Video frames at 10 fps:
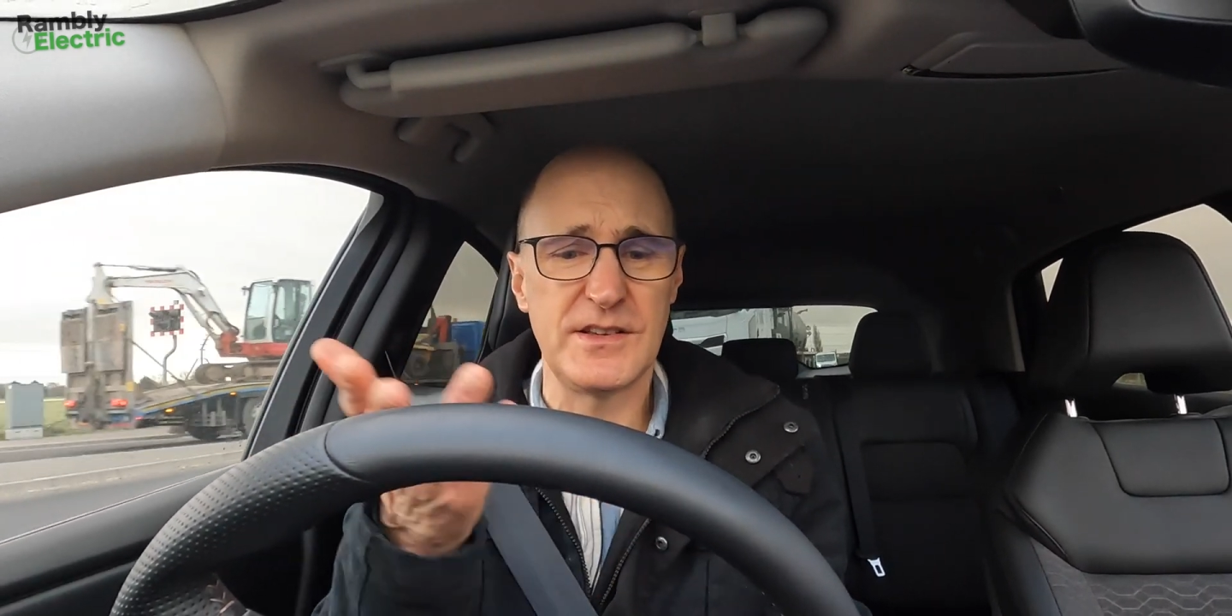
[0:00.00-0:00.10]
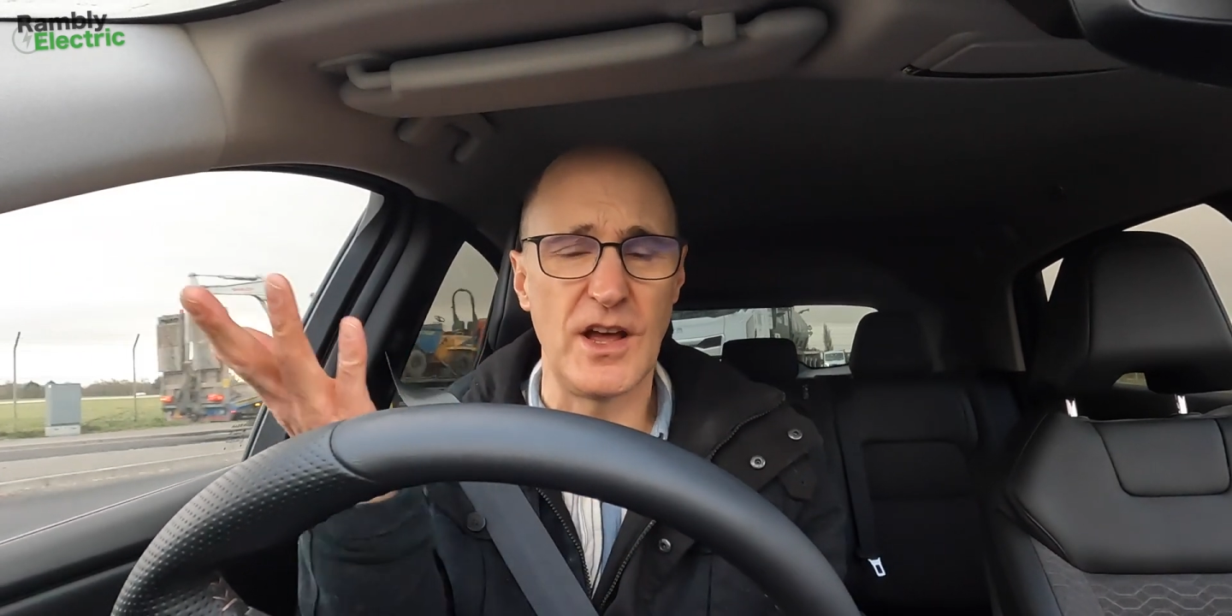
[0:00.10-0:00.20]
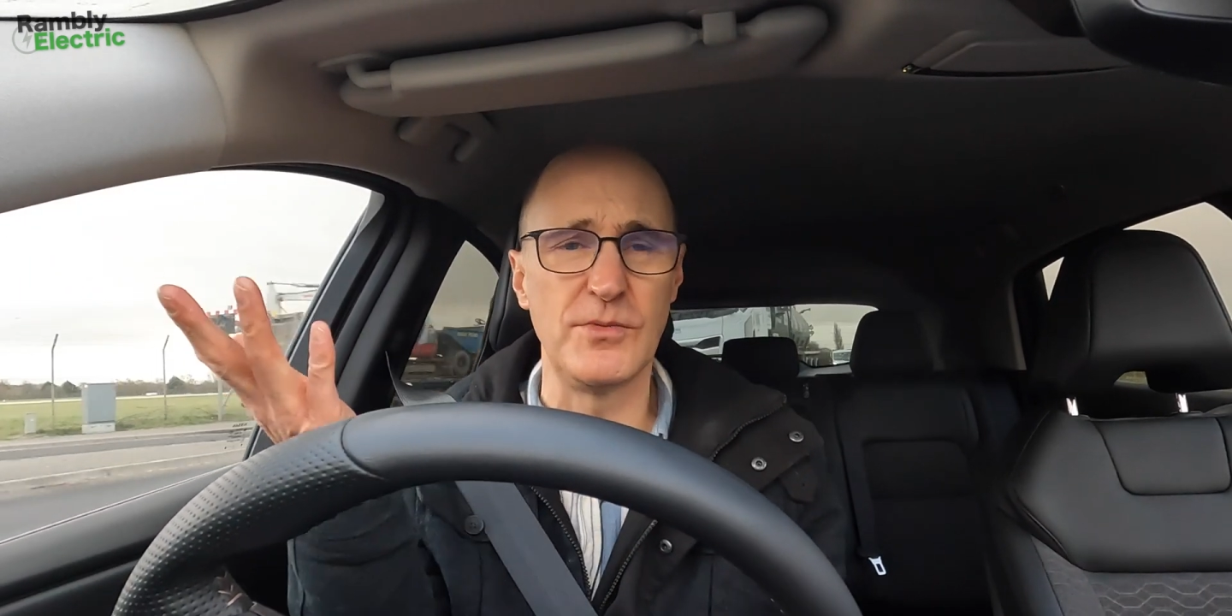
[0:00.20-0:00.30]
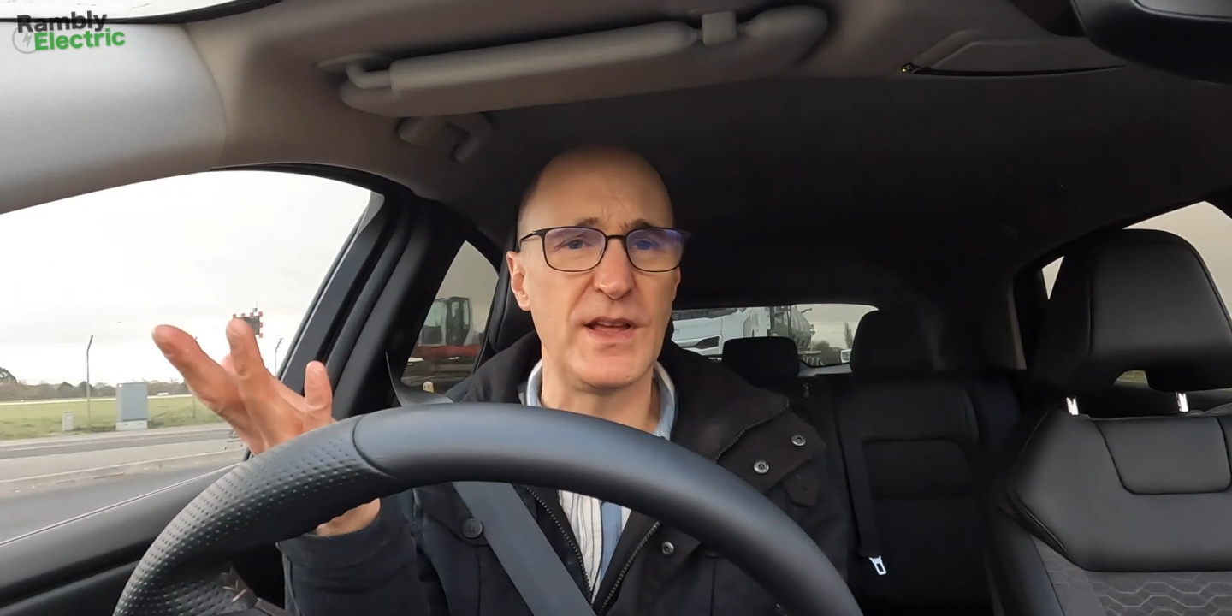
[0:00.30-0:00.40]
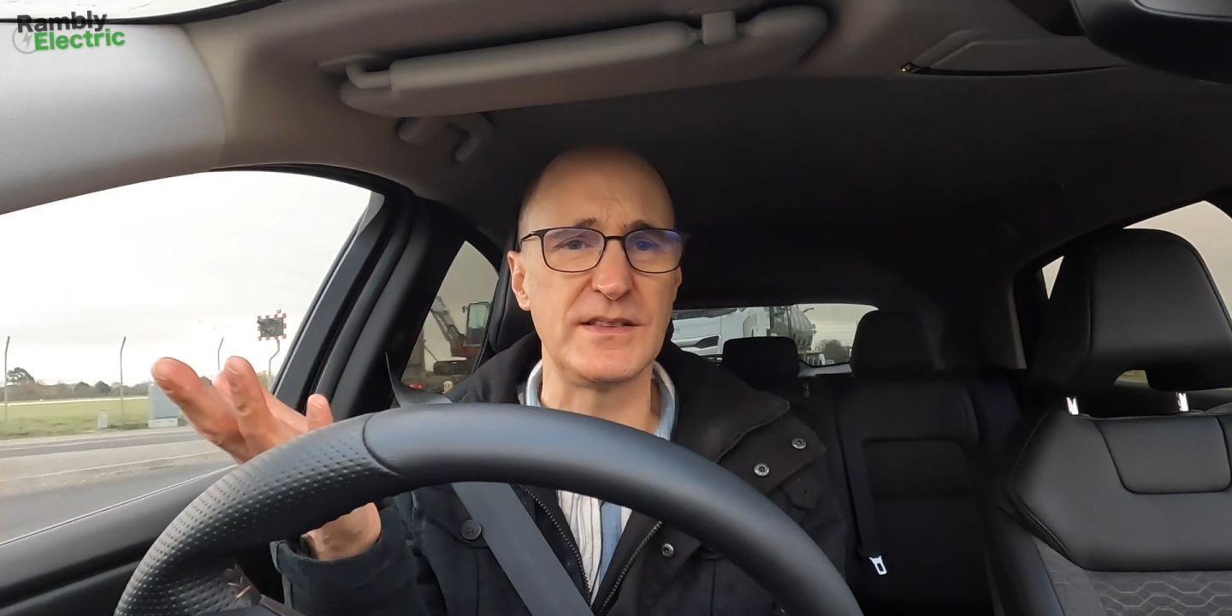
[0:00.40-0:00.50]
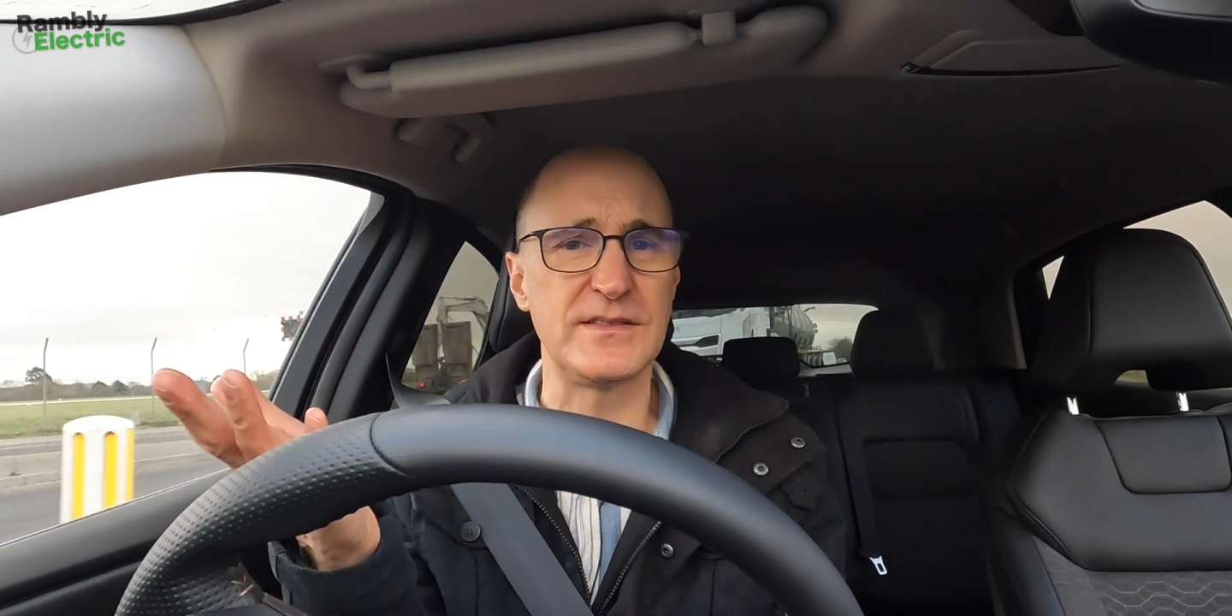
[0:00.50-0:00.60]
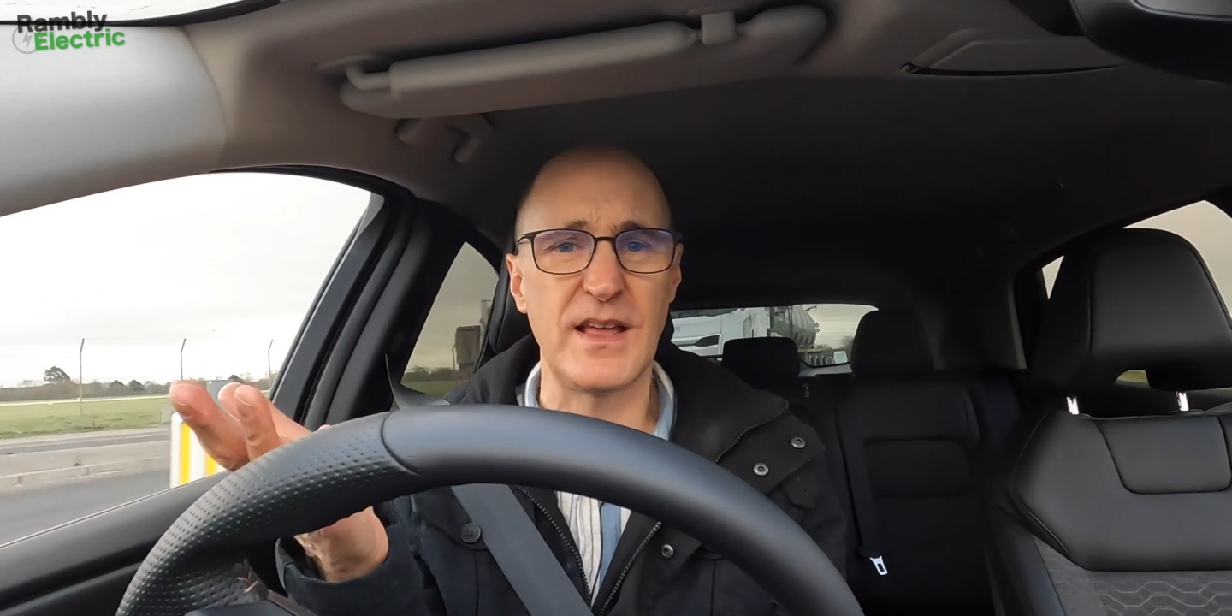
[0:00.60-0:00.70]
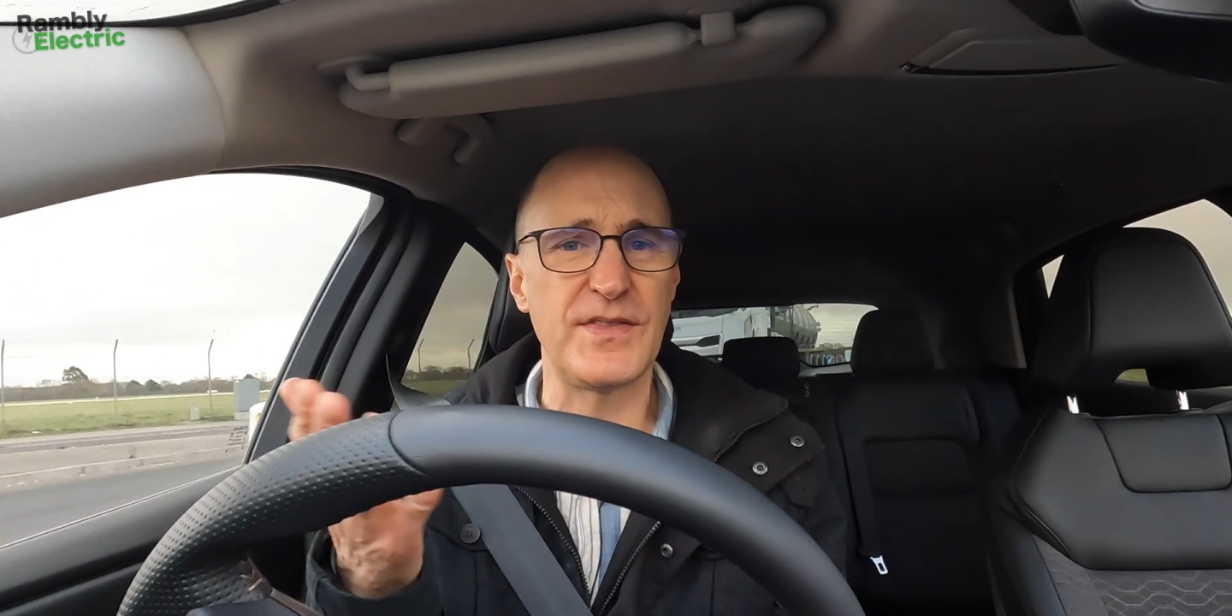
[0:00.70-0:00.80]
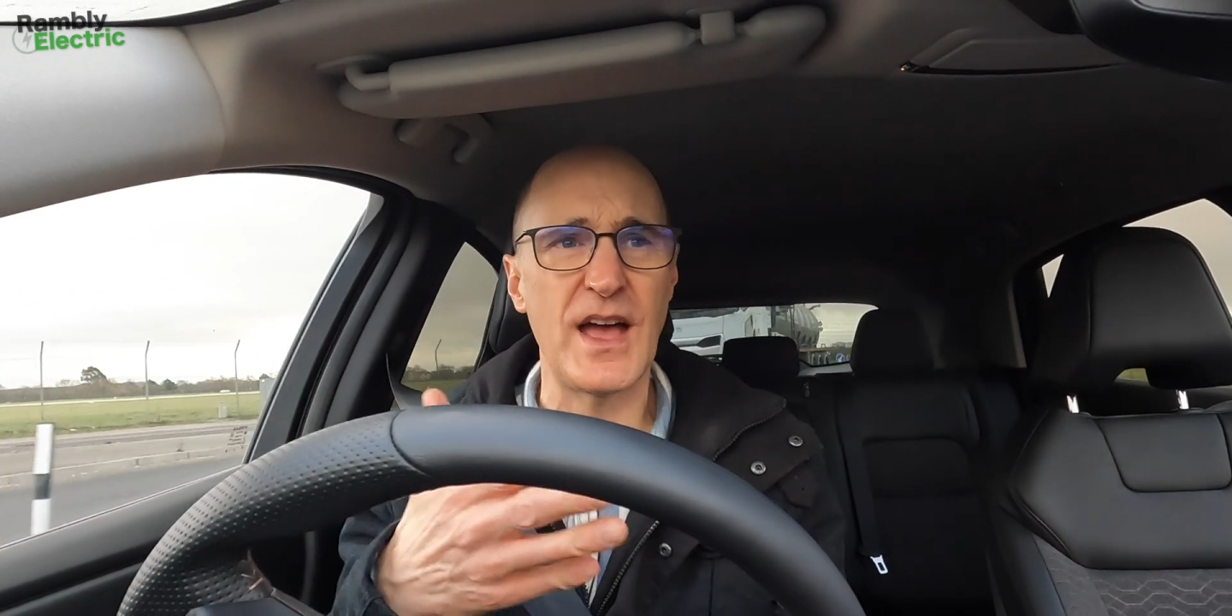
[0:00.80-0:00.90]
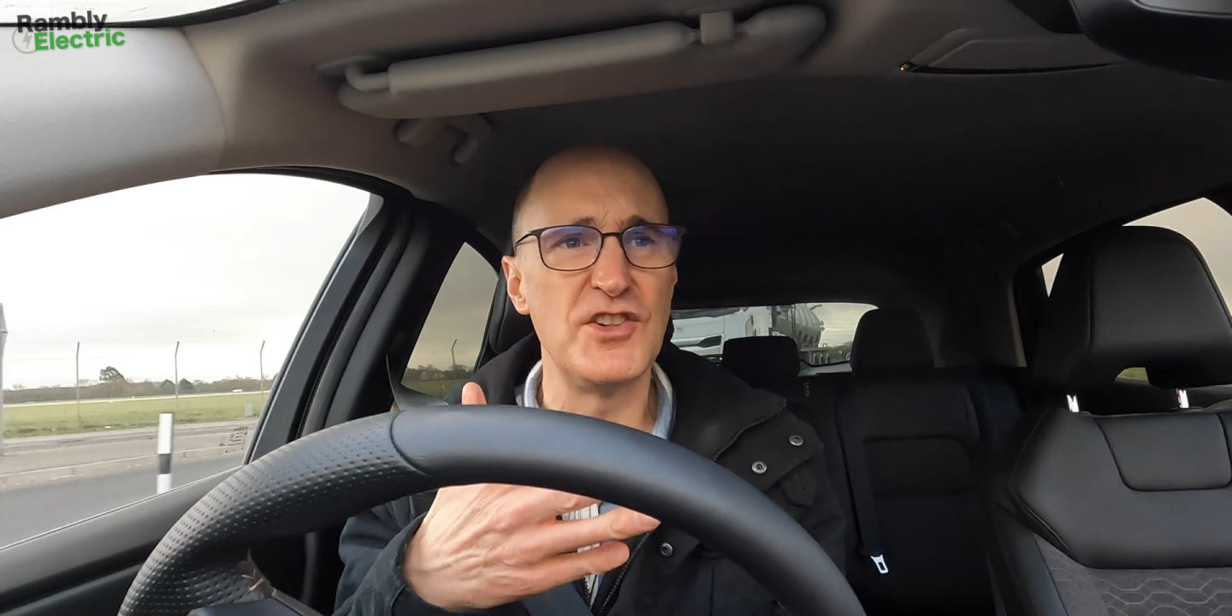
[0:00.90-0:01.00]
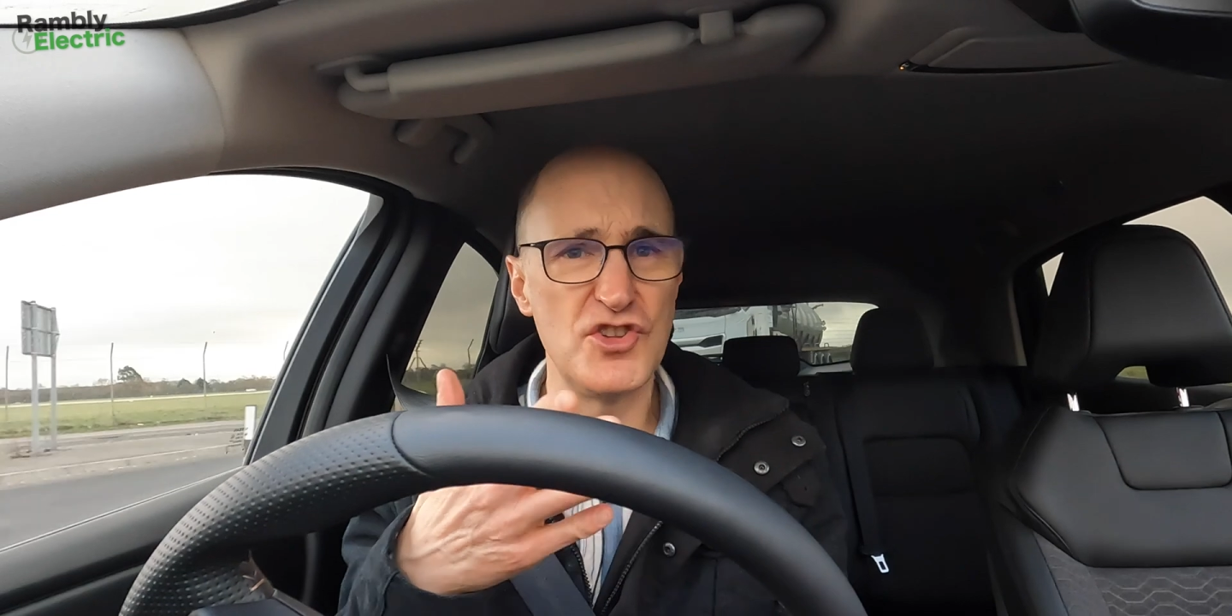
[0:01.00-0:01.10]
they're